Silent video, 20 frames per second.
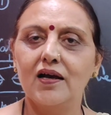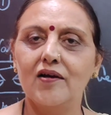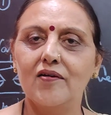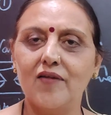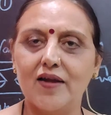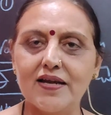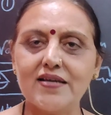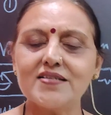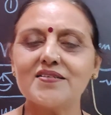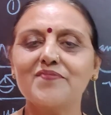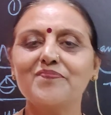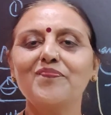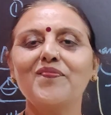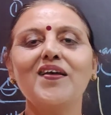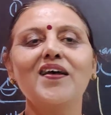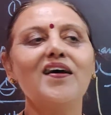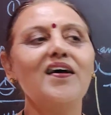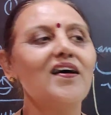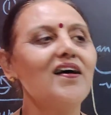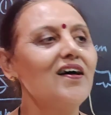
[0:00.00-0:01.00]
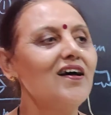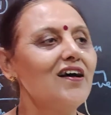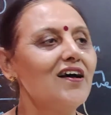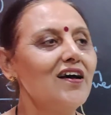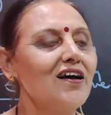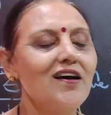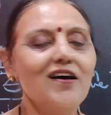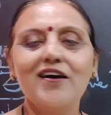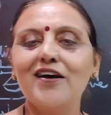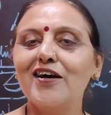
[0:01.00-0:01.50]
right?
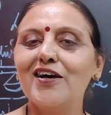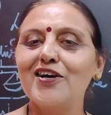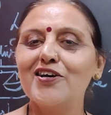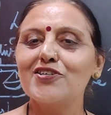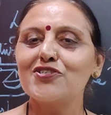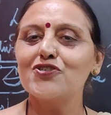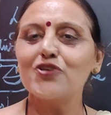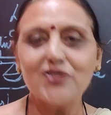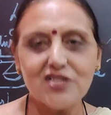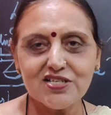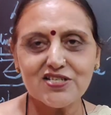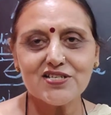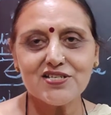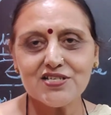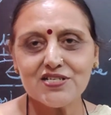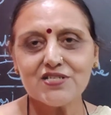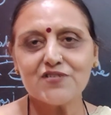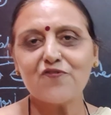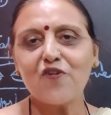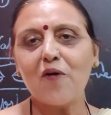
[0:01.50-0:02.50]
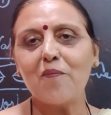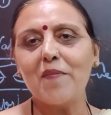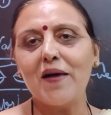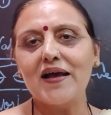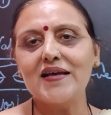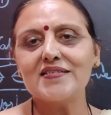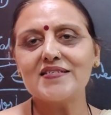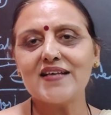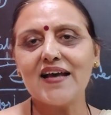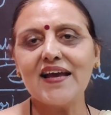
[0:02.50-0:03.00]
So this is from
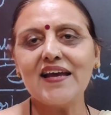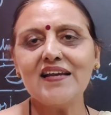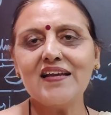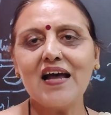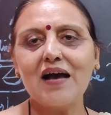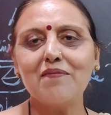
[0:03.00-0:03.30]
my side.